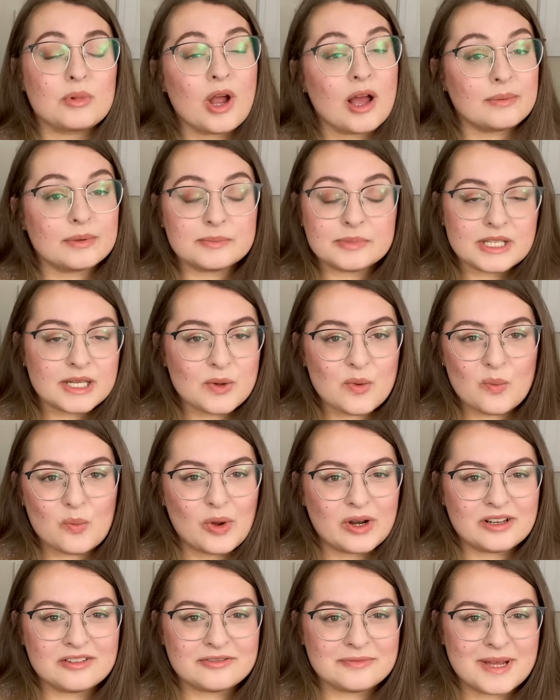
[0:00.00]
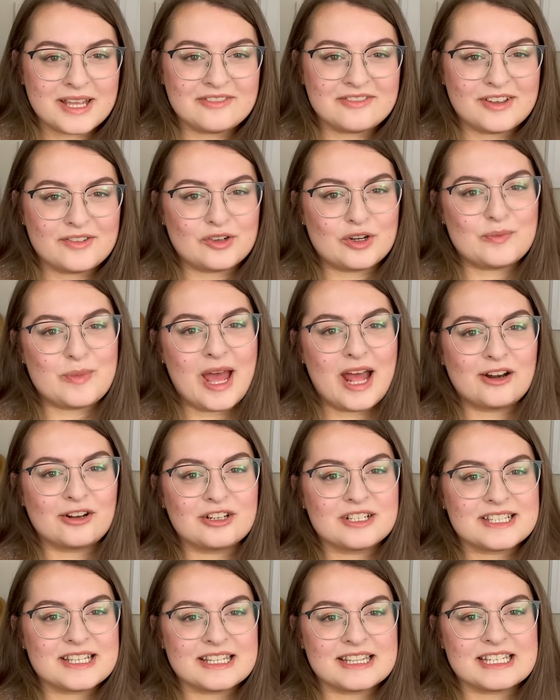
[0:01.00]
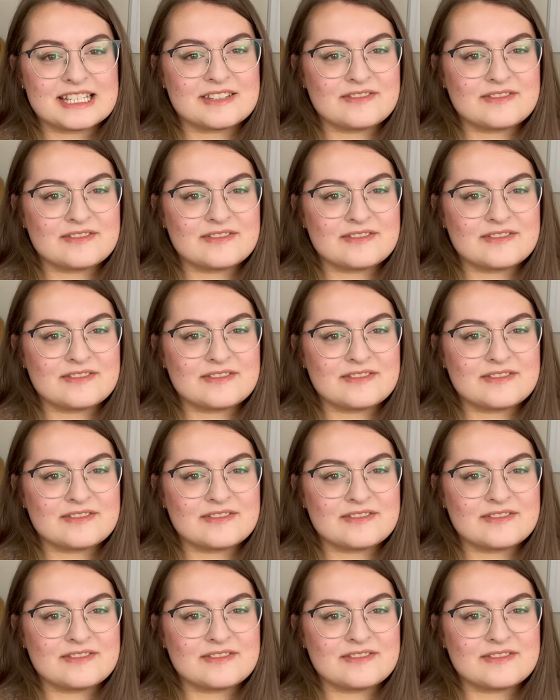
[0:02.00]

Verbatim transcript: Probably one of my favorite patterns in this